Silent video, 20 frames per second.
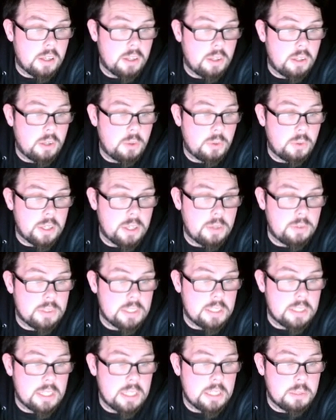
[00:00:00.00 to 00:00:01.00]
Loki was
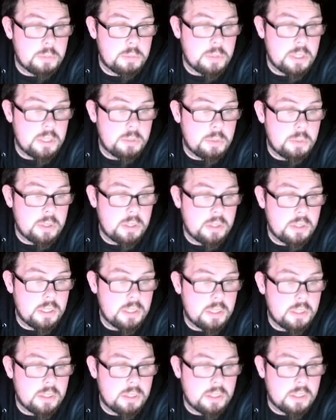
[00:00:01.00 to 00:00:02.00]
in Ant-Man
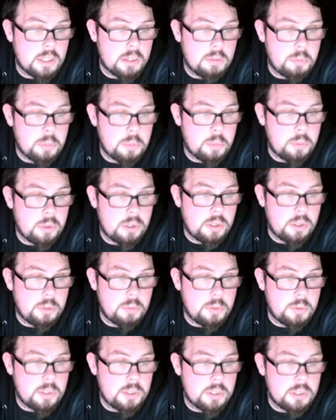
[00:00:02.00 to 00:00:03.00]
apparently. Can't remember who he
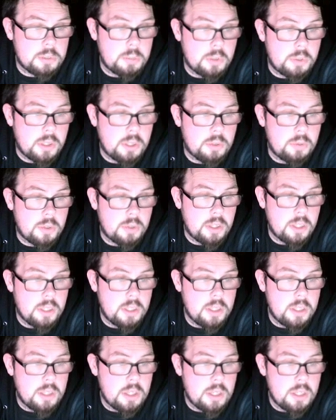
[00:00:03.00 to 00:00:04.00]
was, but anyway.
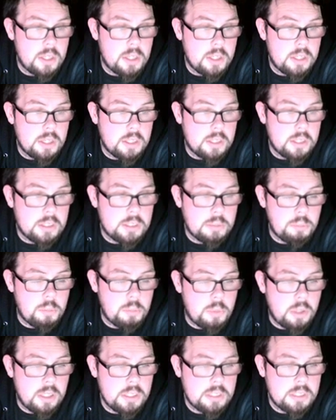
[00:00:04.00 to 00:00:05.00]
He's in
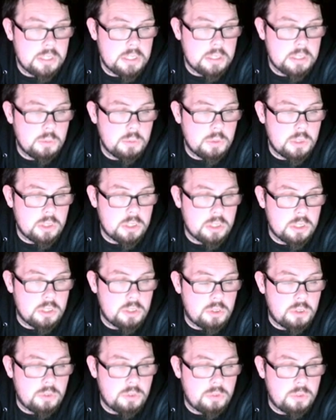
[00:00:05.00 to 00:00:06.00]
Bliss, which is
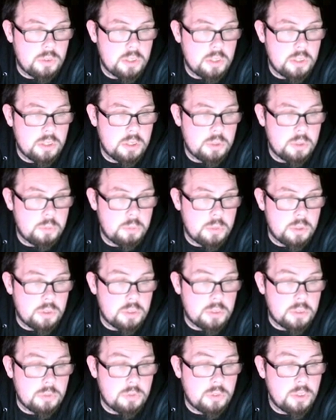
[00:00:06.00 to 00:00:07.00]
another film. He
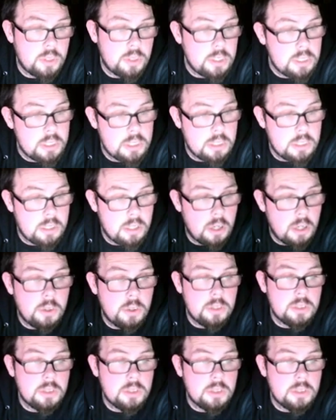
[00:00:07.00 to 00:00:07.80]
does a voice. Oh, he